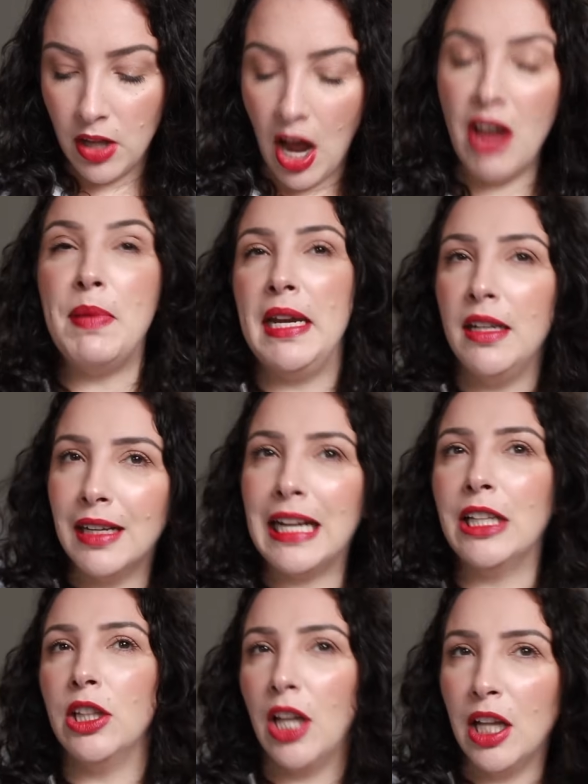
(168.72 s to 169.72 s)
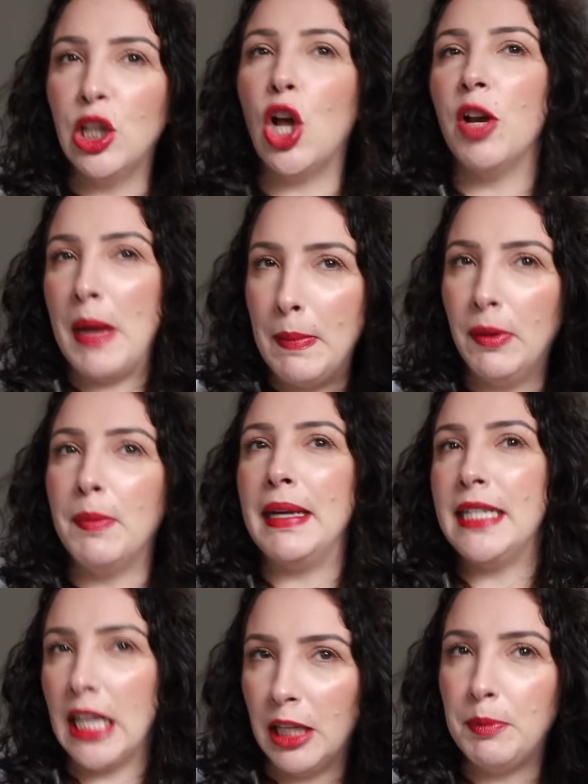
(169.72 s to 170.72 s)
lot of people have
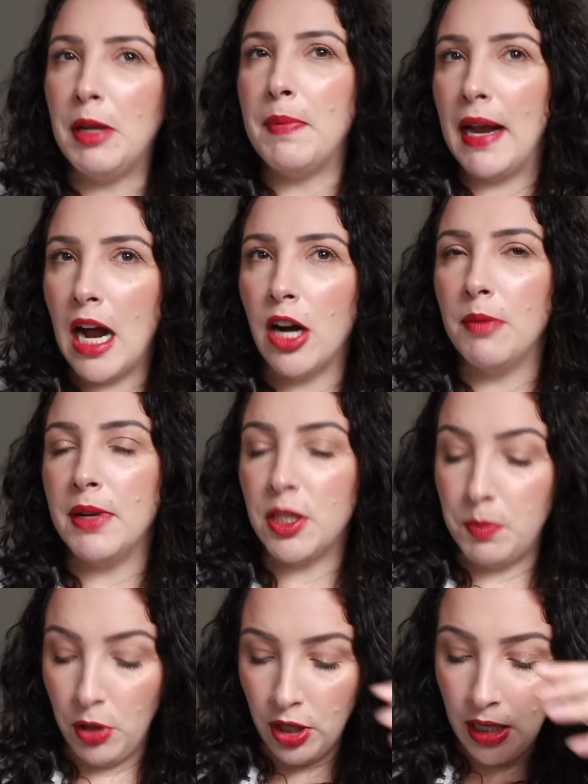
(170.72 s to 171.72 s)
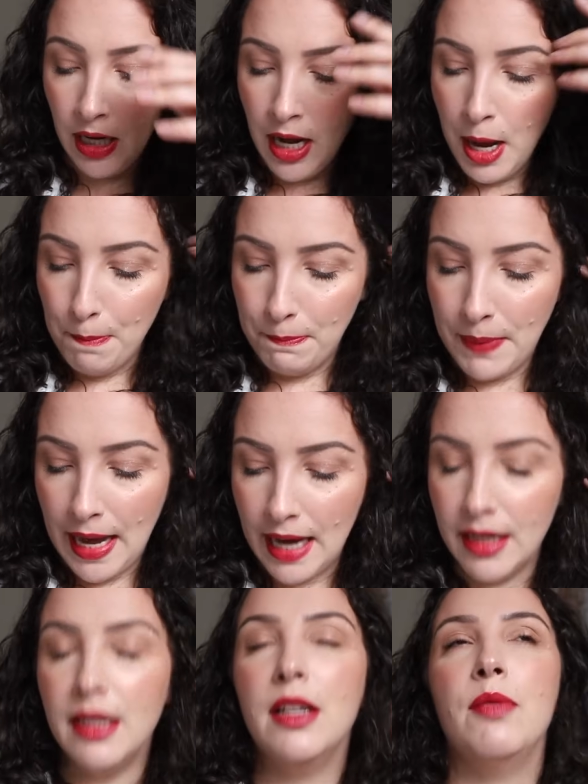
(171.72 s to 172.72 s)
been telling me about RMS Beauty.
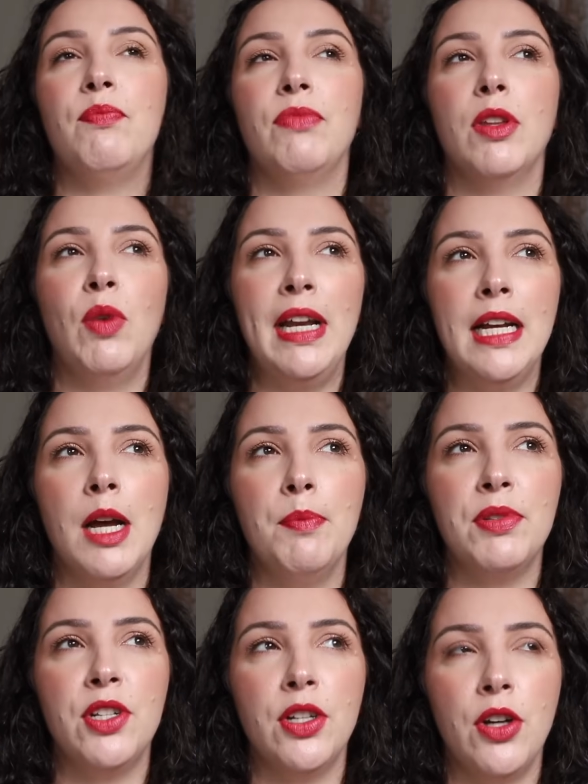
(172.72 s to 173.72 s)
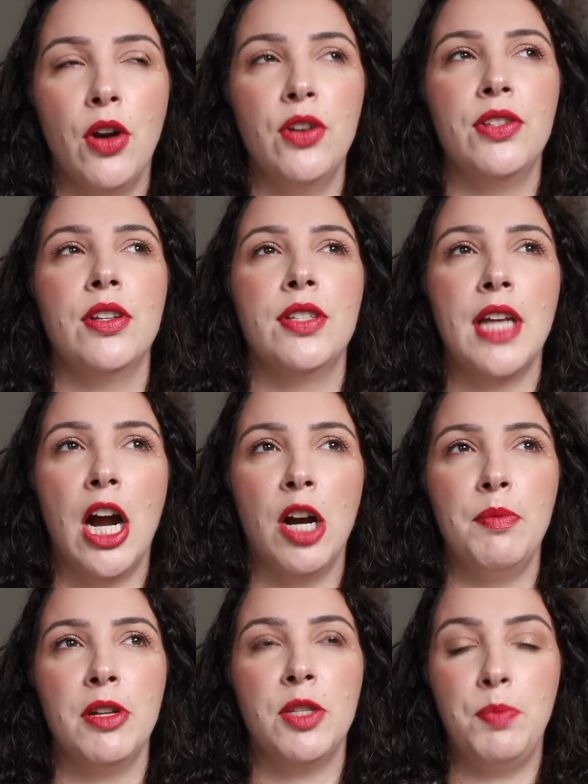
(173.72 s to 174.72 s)
But when it comes to Kosas,
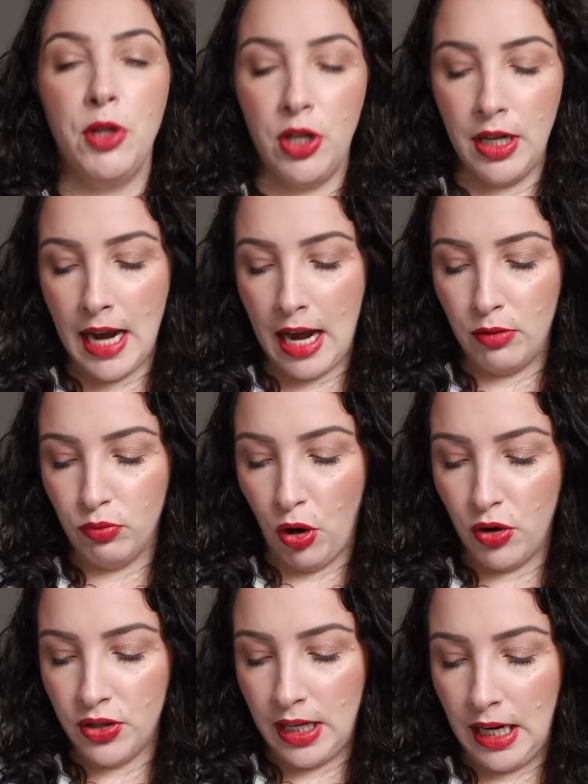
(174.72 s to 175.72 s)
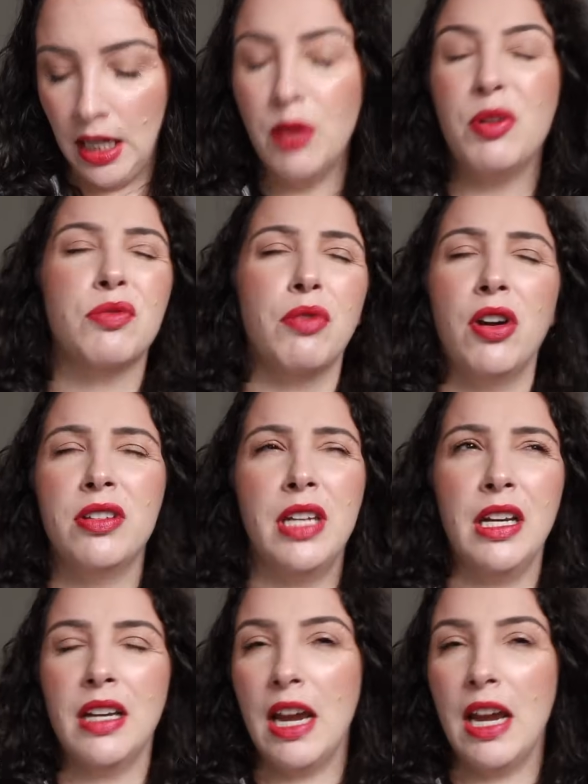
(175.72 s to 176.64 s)
RMS Beauty, and Rose Inc., which Rose Inc.,